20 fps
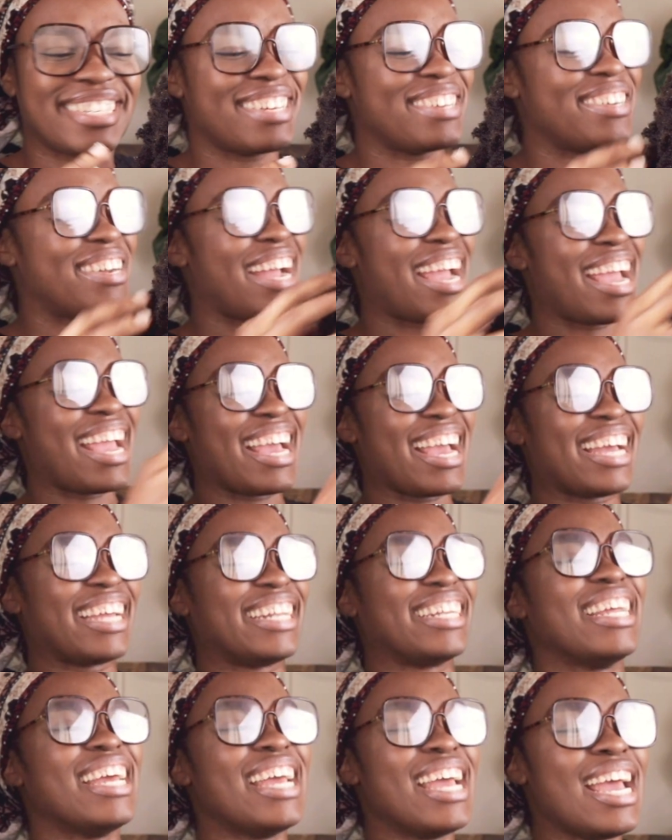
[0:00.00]
your
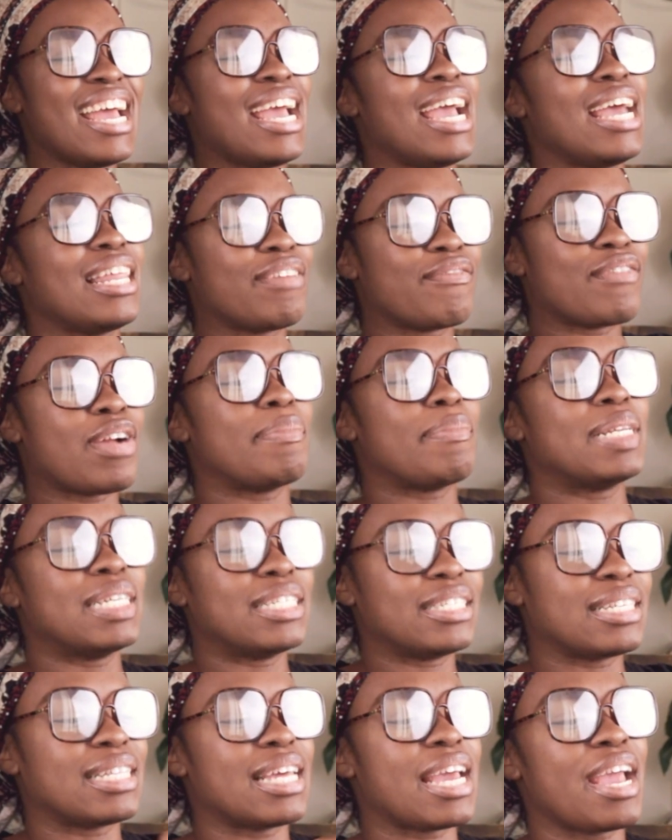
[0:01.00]
hand, and then rub it
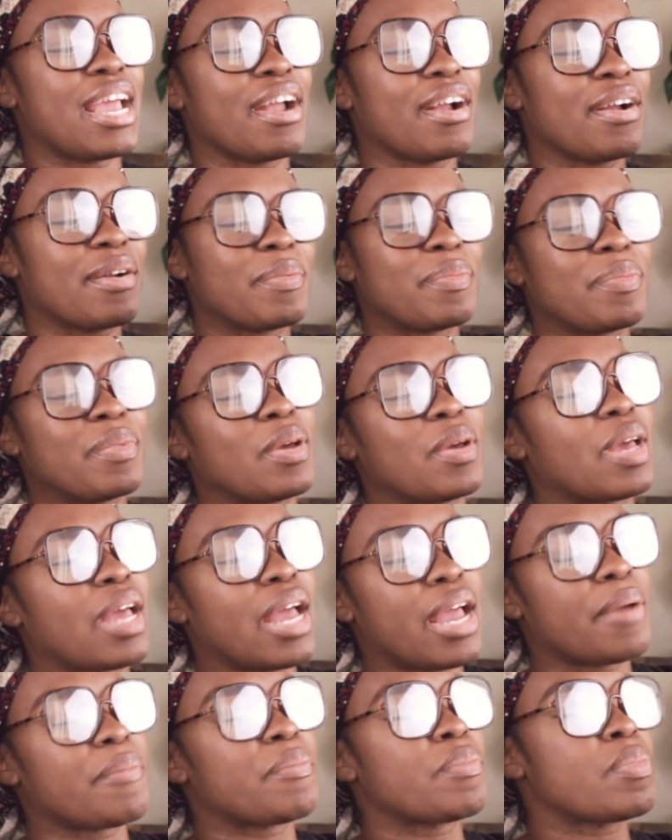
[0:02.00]
into the hair.
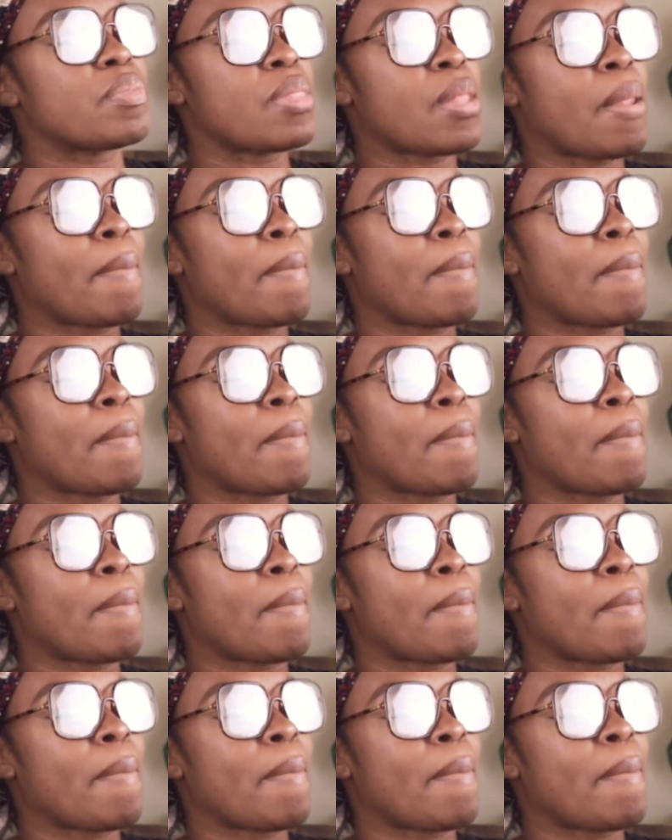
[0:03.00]
Okay?